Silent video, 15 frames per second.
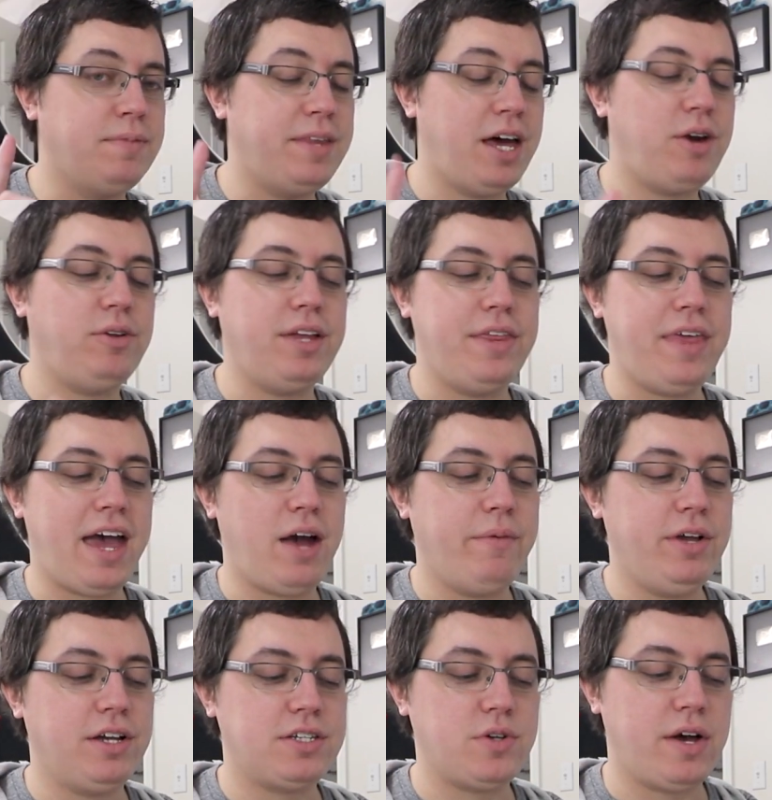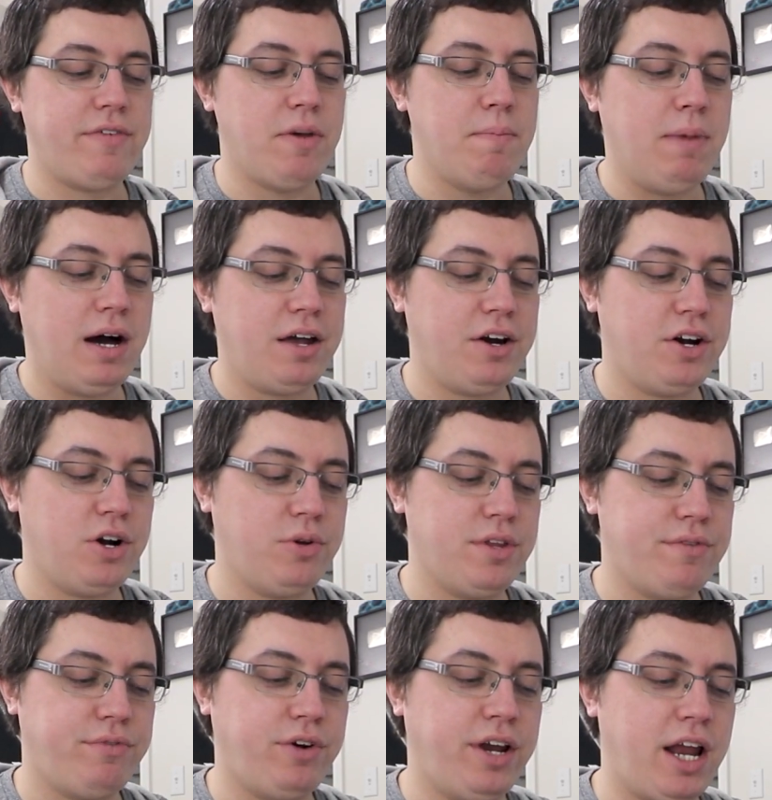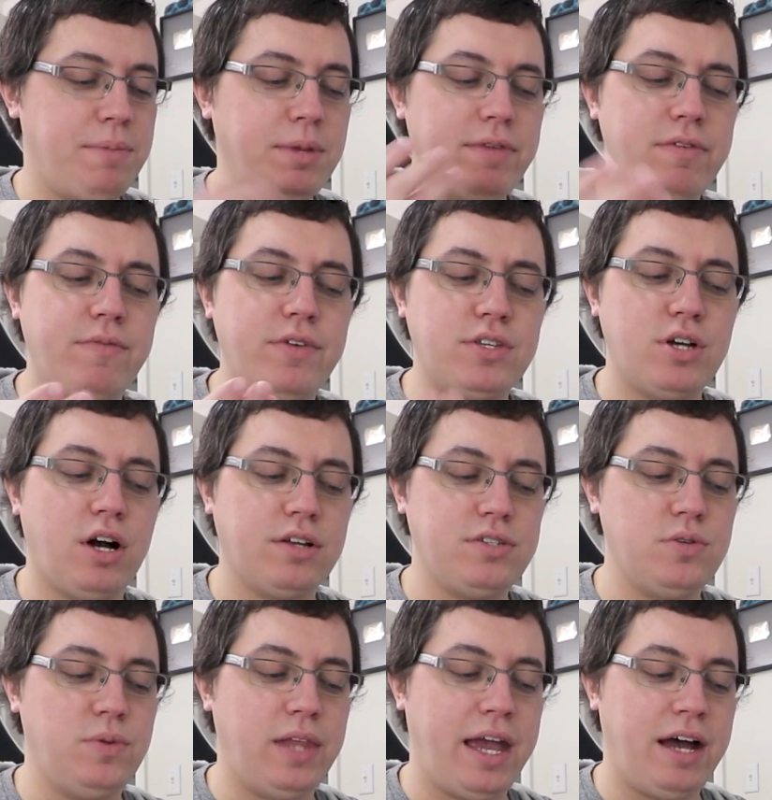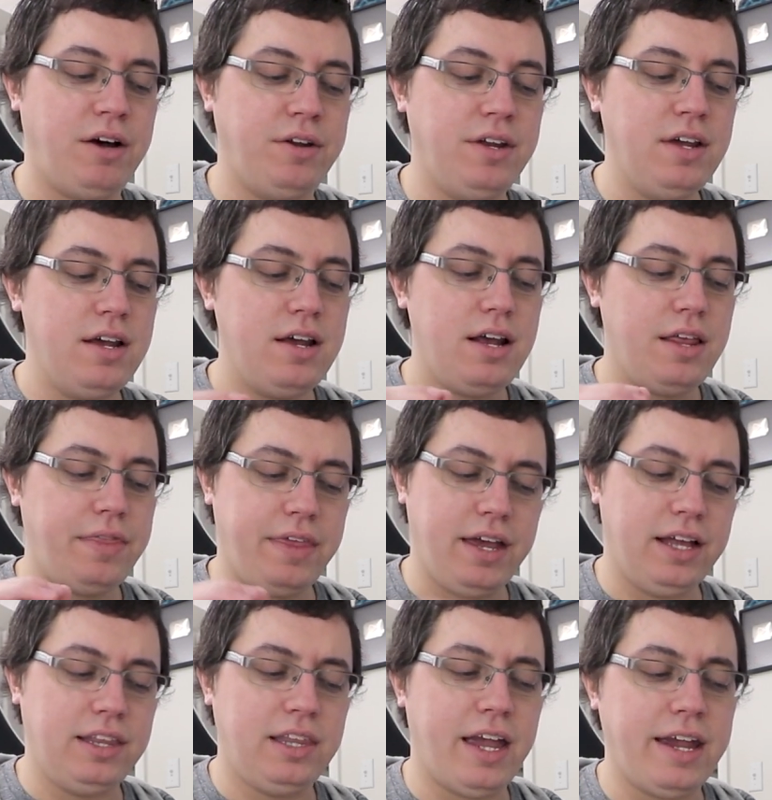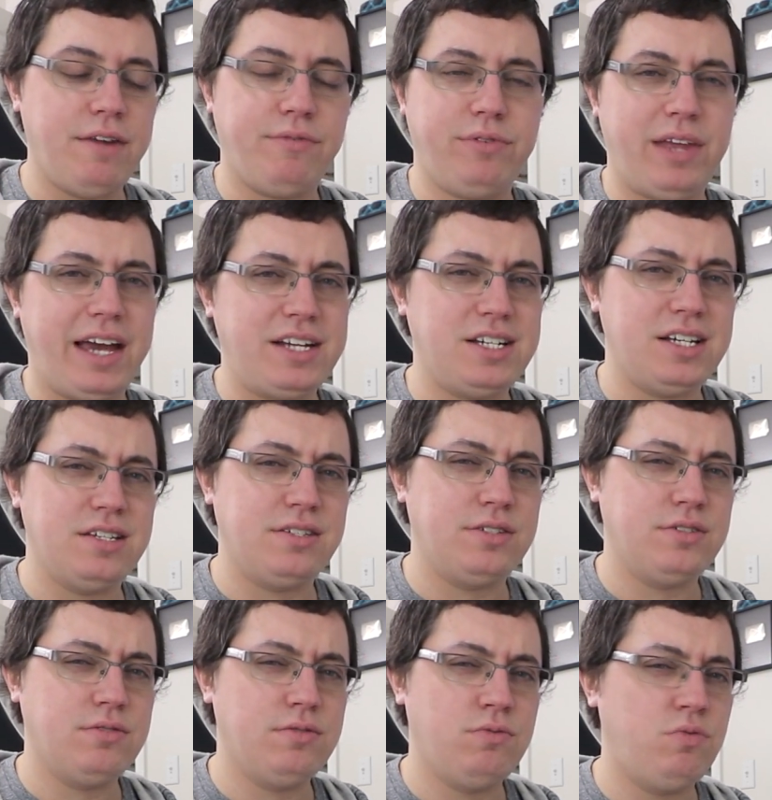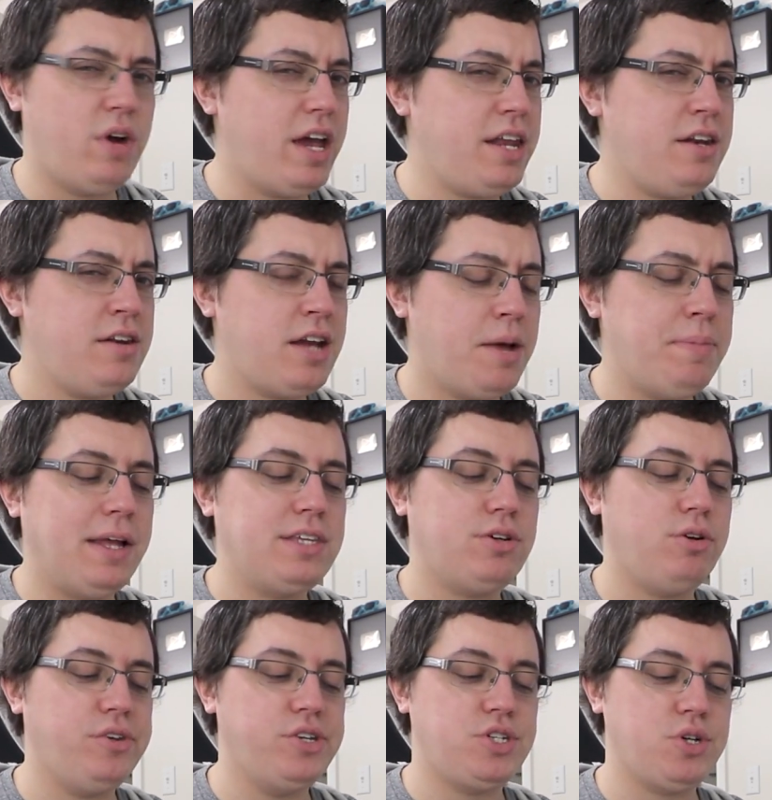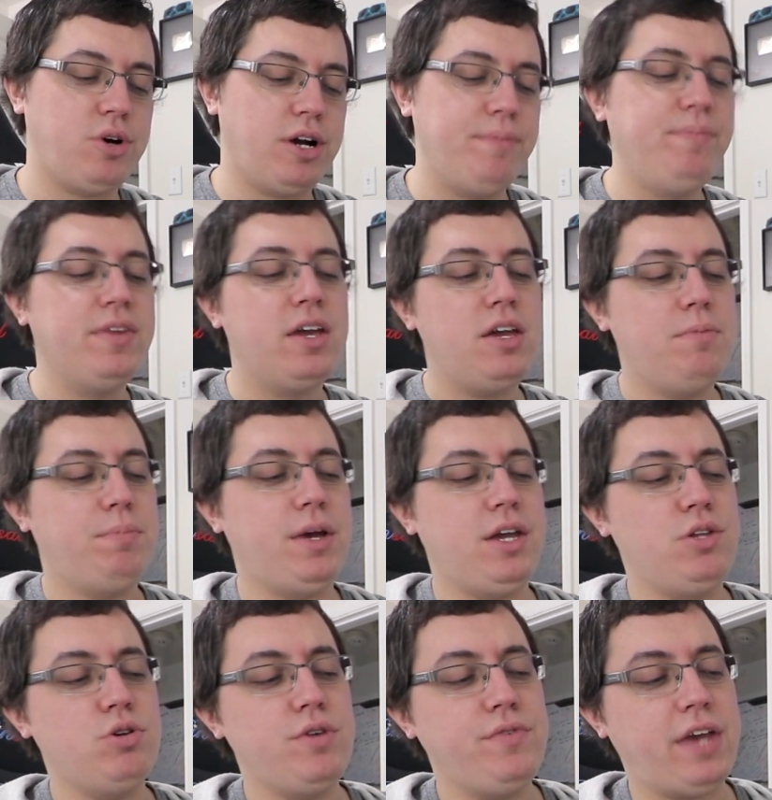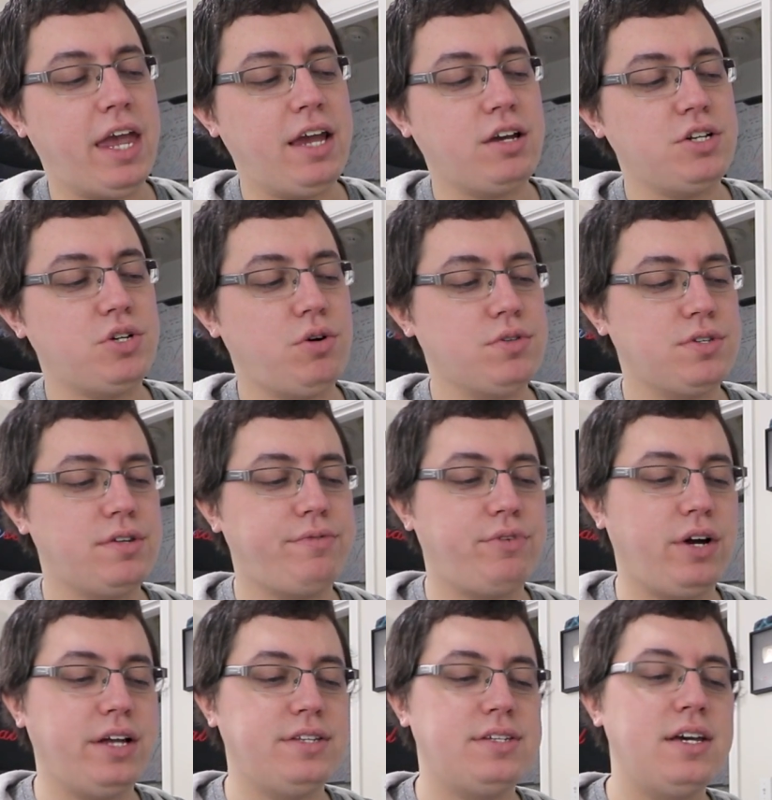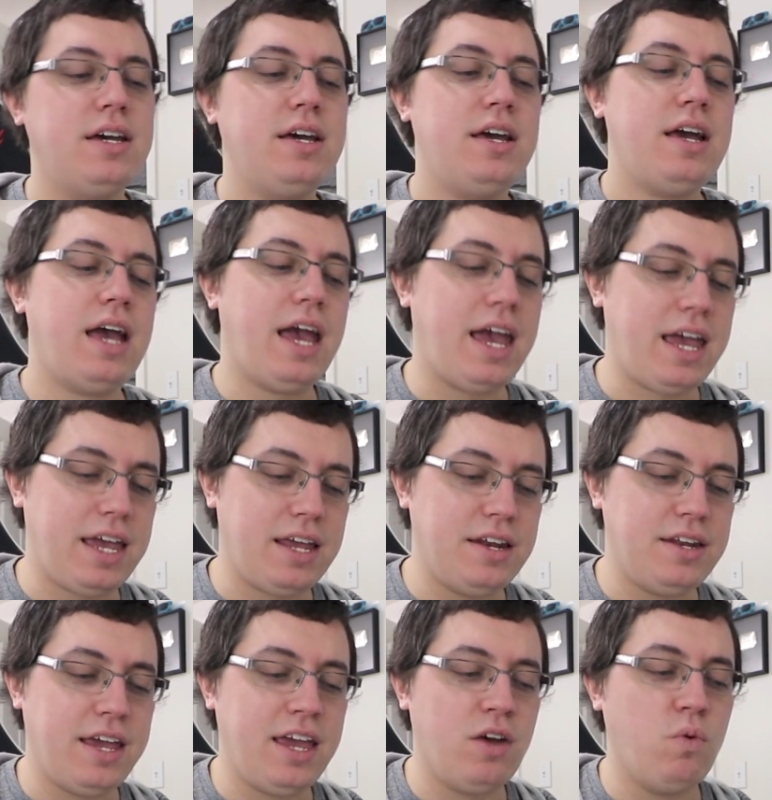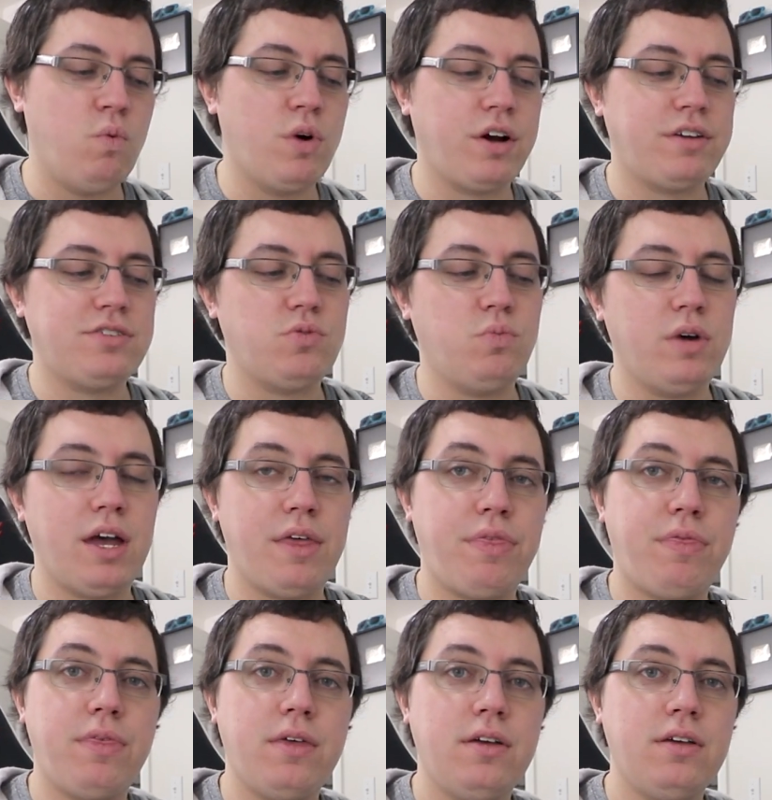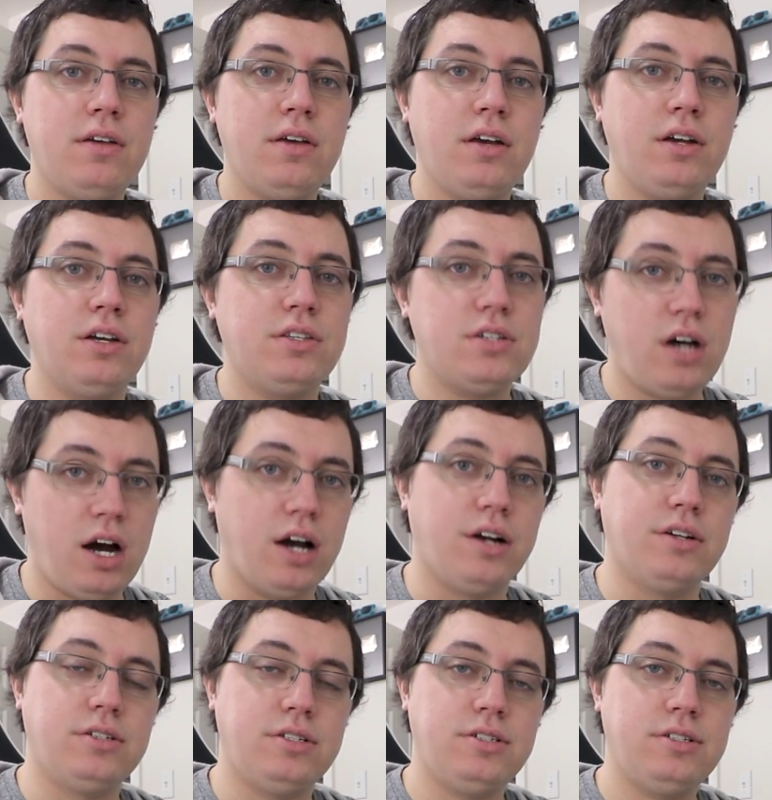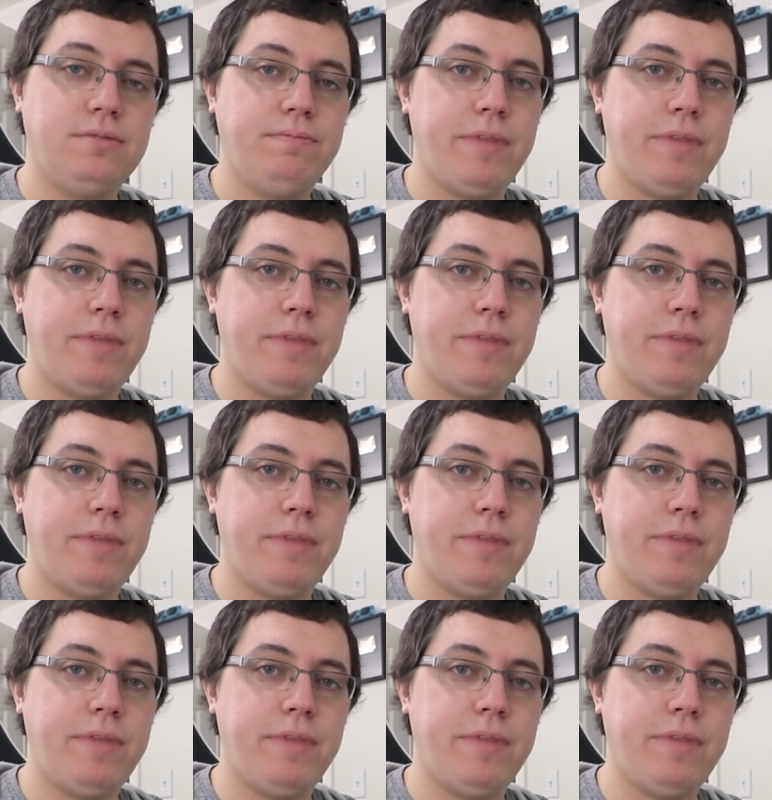Not only that, we also have a monitor on the front. I believe if you talk too loud, the light flashes red. I'm not totally sure, but you do have gain controls on the front, and it works with guitars.